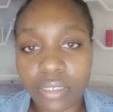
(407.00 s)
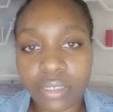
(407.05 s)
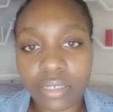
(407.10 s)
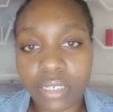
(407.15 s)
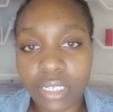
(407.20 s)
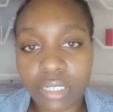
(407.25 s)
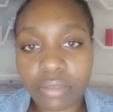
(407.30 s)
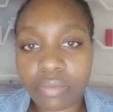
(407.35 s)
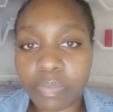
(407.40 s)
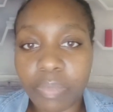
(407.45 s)

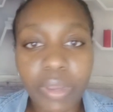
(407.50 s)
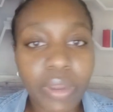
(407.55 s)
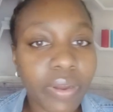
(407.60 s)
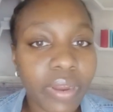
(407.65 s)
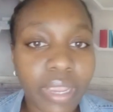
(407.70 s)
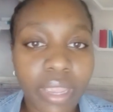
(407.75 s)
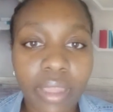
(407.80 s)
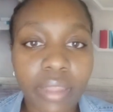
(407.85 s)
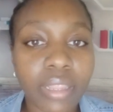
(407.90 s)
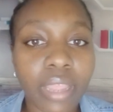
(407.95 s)
Just
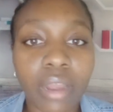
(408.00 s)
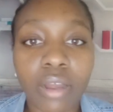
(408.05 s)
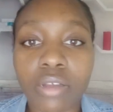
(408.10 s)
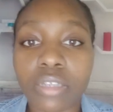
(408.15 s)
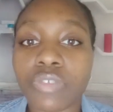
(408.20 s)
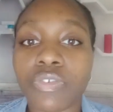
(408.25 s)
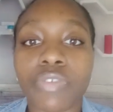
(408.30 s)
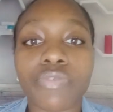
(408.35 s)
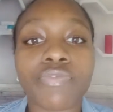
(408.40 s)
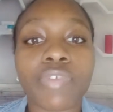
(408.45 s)
period. That
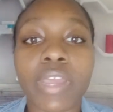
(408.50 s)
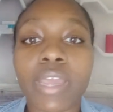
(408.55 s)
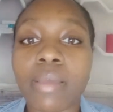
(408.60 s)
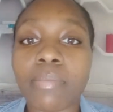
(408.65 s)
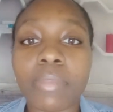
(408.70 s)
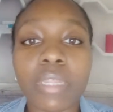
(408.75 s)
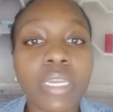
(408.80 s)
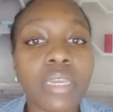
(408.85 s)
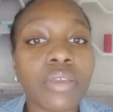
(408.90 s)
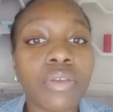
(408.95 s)
goes for
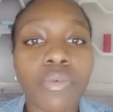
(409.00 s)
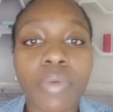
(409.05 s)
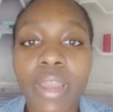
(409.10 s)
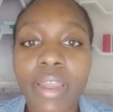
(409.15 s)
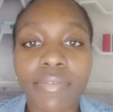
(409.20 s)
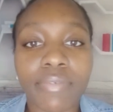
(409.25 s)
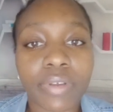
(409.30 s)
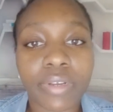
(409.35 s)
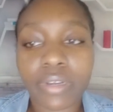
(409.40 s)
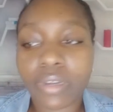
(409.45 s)
family,
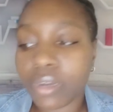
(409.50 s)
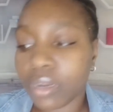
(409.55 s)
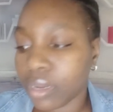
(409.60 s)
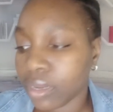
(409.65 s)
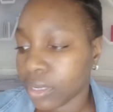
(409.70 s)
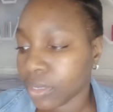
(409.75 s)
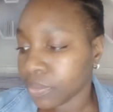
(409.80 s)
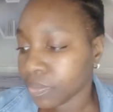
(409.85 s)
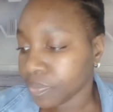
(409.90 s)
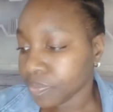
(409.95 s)
whoever.
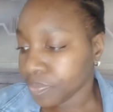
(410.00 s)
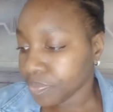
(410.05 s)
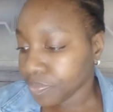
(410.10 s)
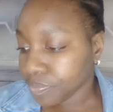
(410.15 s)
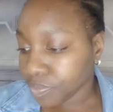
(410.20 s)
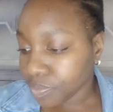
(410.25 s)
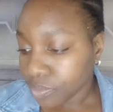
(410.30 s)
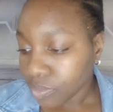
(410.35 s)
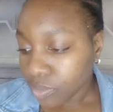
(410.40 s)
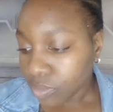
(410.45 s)

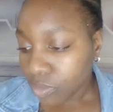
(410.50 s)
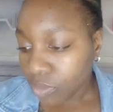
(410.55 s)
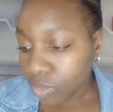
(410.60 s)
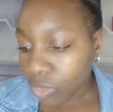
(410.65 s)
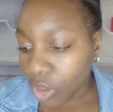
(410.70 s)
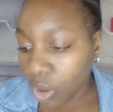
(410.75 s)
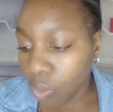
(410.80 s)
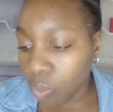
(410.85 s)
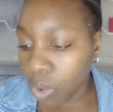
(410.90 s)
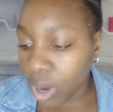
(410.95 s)

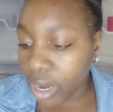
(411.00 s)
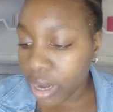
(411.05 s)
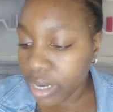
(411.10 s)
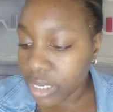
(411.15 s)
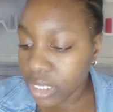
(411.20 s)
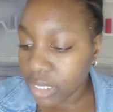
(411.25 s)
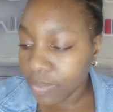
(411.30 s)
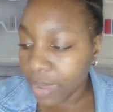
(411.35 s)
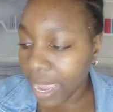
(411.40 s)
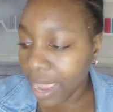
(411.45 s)

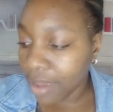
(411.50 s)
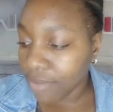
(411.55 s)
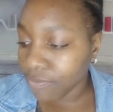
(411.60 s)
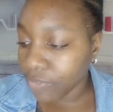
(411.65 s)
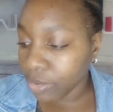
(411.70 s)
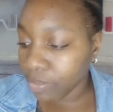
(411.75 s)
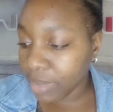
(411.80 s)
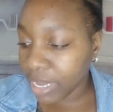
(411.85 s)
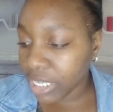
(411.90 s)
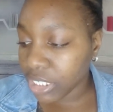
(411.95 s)
Words of
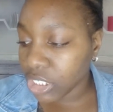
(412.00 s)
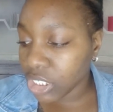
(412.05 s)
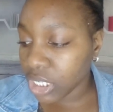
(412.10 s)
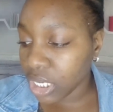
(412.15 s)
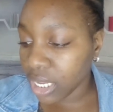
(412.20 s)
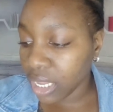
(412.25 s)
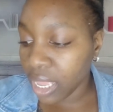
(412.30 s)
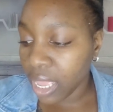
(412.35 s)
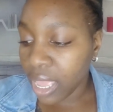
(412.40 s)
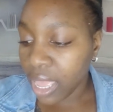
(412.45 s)

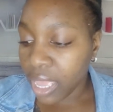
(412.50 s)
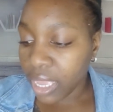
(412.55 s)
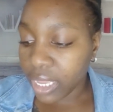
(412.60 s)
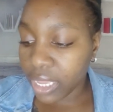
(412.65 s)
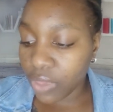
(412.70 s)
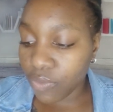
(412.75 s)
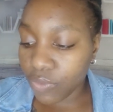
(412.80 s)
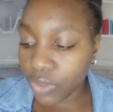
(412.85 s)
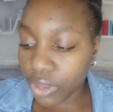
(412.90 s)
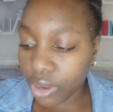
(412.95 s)
affirmation.
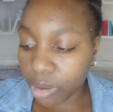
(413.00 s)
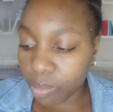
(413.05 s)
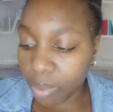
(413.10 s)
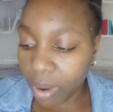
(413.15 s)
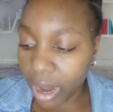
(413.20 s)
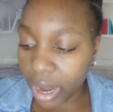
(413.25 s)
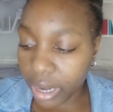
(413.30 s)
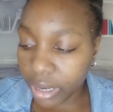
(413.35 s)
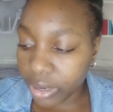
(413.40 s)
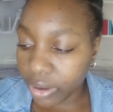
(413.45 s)
Giving your
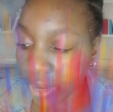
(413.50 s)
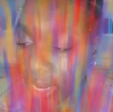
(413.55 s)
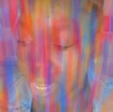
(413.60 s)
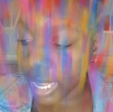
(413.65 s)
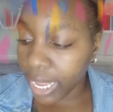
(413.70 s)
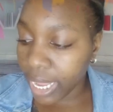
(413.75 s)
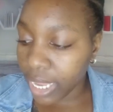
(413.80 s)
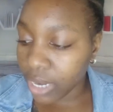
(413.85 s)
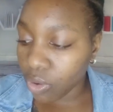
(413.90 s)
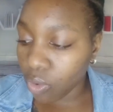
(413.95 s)
partner
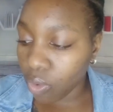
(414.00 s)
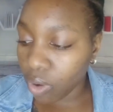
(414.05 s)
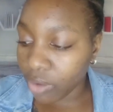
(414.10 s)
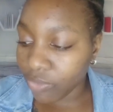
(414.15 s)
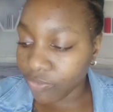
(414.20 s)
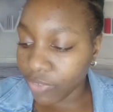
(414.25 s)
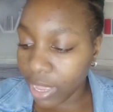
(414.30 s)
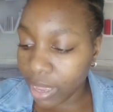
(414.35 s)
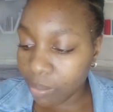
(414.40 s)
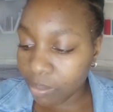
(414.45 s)
and or
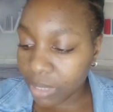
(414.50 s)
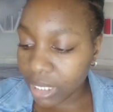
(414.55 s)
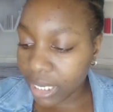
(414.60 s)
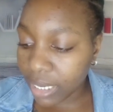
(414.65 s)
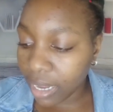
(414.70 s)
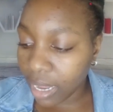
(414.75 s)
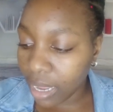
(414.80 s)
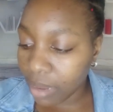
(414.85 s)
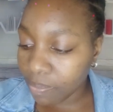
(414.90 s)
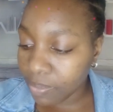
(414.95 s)
family
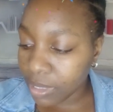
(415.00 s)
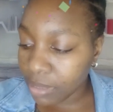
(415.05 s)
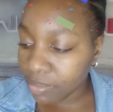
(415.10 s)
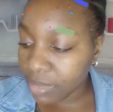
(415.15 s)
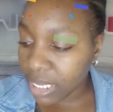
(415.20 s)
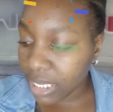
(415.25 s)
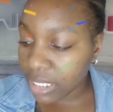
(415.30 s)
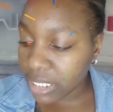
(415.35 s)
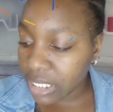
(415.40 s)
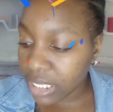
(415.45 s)

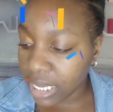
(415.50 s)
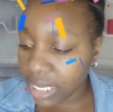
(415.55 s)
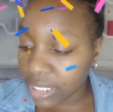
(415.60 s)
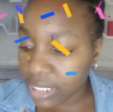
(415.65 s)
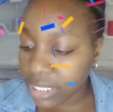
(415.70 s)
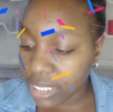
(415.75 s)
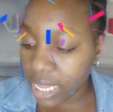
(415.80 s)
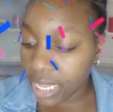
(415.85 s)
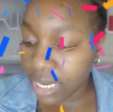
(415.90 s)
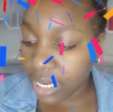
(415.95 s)
compliments
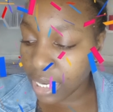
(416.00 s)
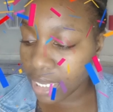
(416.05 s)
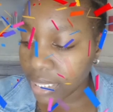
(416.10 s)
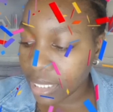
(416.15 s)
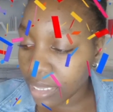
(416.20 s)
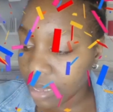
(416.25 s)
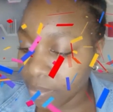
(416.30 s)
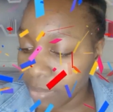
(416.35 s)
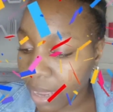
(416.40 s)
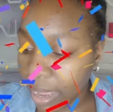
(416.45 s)
and telling
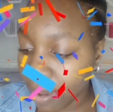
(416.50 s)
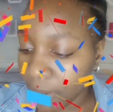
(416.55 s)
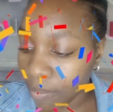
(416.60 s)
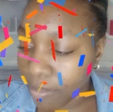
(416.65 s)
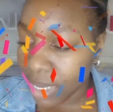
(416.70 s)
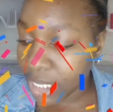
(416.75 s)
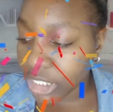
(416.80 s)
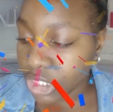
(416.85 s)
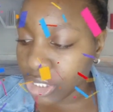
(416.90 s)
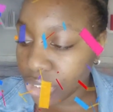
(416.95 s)
them how
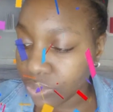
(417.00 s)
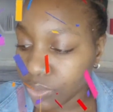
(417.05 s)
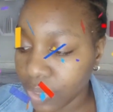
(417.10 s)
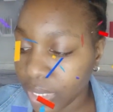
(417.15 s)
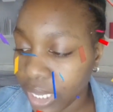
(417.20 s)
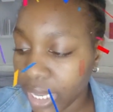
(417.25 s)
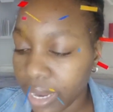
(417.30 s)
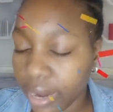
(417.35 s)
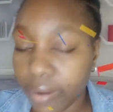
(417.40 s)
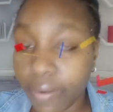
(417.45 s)
much you
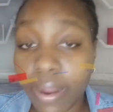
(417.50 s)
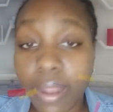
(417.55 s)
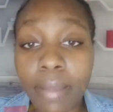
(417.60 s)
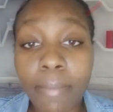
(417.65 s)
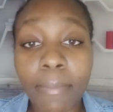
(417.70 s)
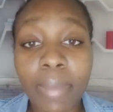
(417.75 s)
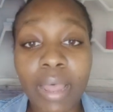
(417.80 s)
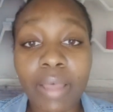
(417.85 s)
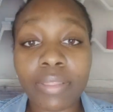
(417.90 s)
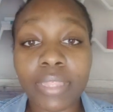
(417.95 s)
care
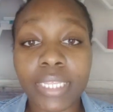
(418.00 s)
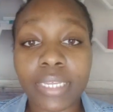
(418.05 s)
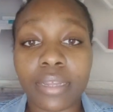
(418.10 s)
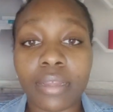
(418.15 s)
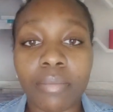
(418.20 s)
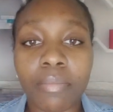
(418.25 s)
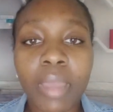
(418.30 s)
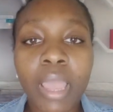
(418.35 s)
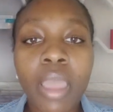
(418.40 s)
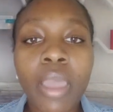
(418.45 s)
about
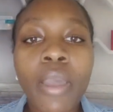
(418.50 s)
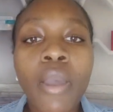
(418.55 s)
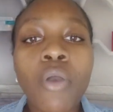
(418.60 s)
them.